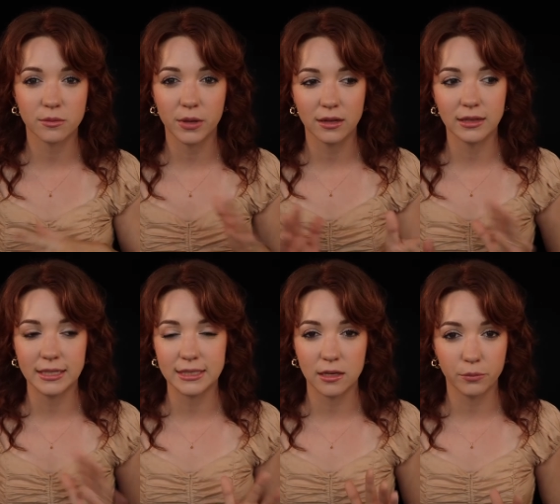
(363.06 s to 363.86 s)
a big
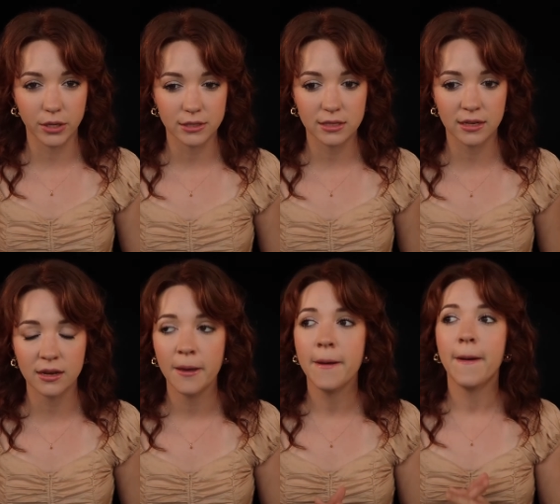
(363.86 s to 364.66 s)
LinkedIn
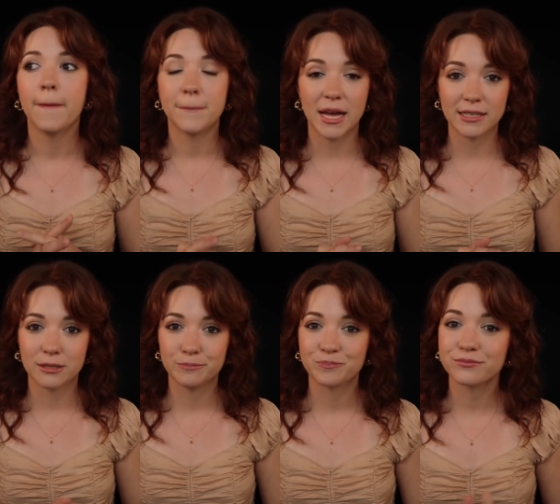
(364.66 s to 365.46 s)
person,
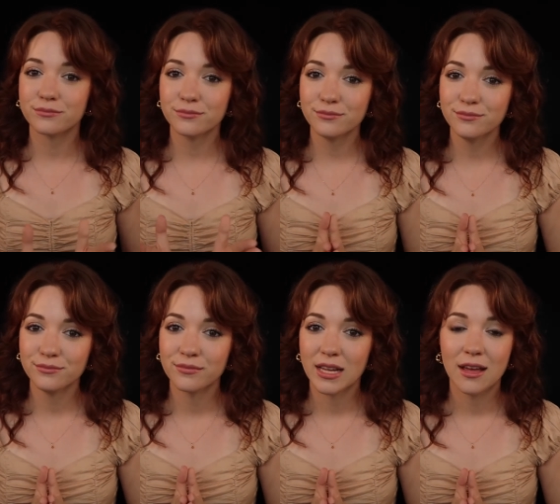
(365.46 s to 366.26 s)
but
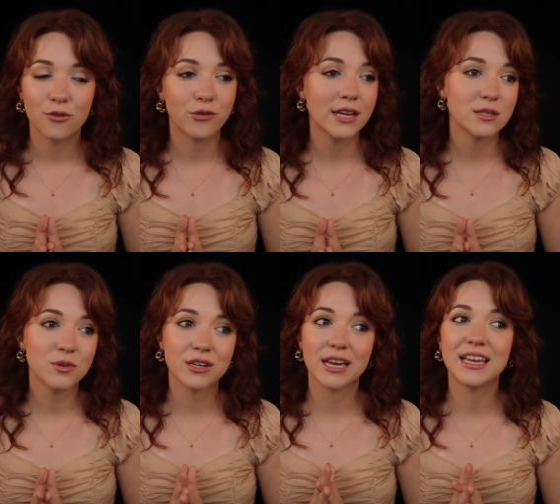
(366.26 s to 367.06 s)

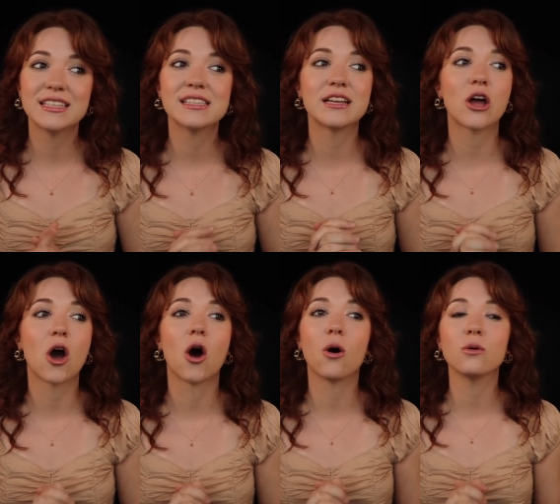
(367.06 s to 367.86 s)
Facebook is an
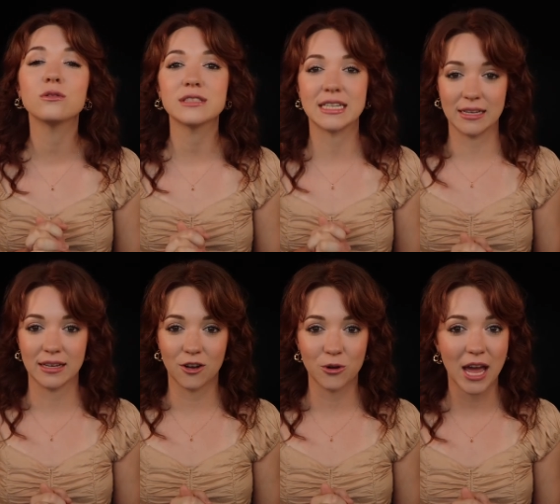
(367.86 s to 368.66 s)

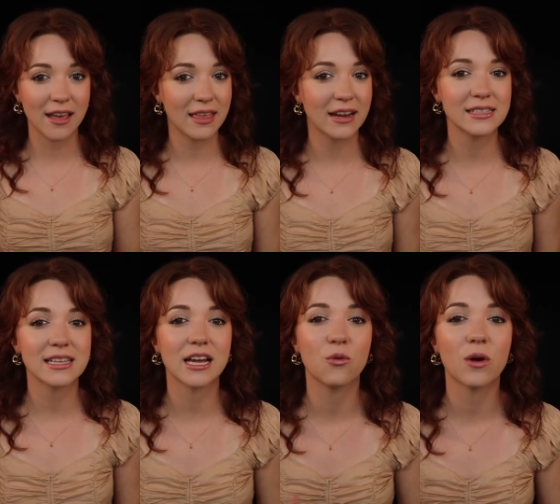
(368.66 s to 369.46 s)
oldie, okay? That is
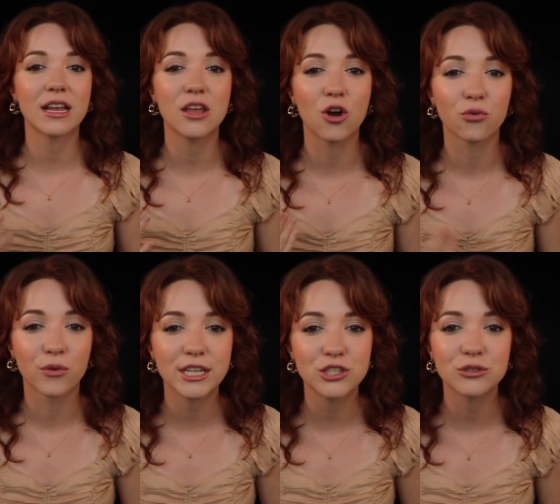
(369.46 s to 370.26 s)
like one of the
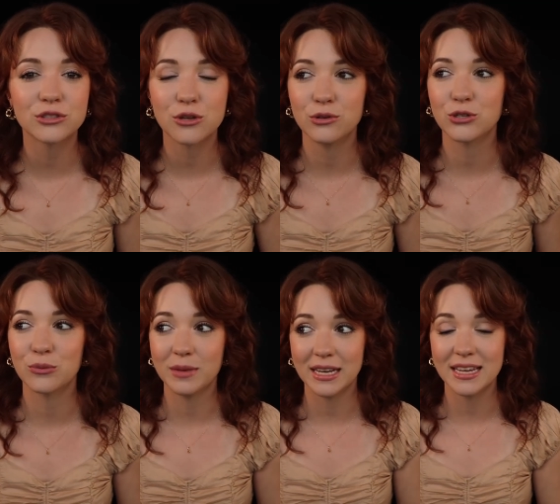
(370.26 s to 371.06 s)
original social
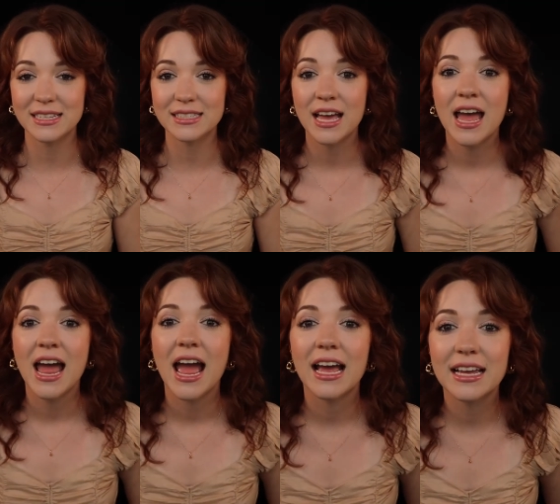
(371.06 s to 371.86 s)
medias.
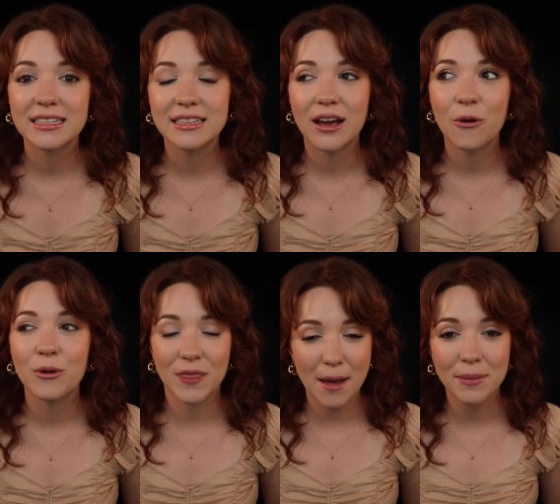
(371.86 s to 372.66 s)
And
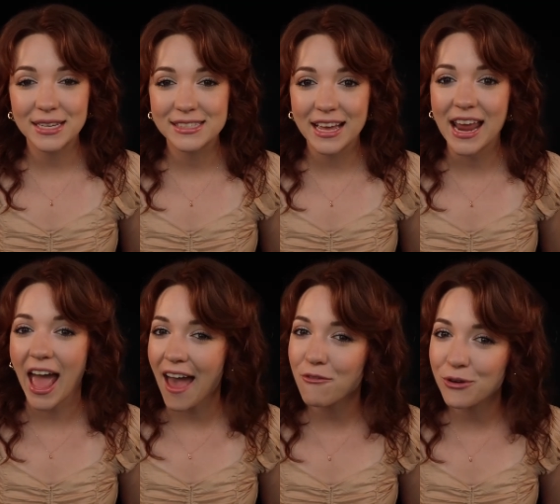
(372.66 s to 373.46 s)
with that being said,
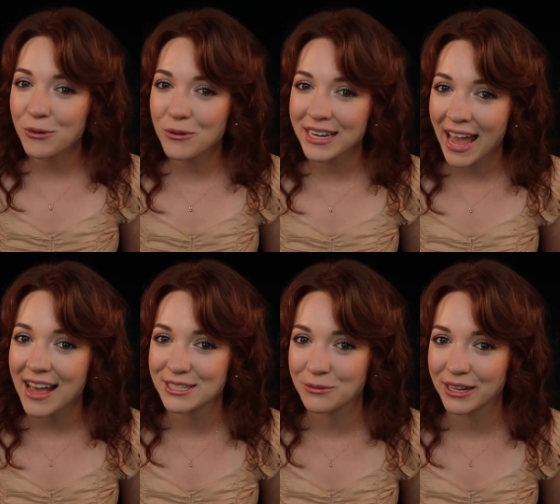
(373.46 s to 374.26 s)
everyone
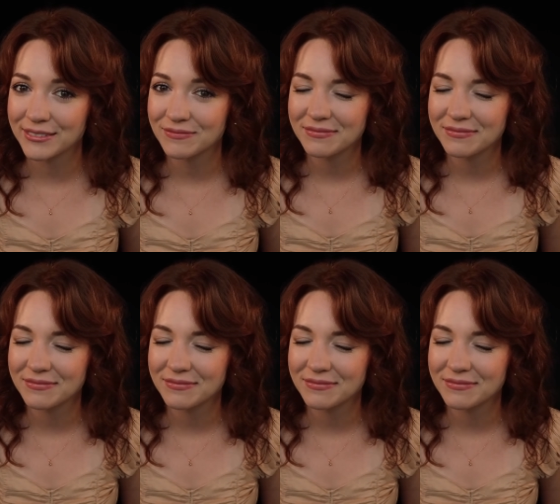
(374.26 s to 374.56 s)
has one.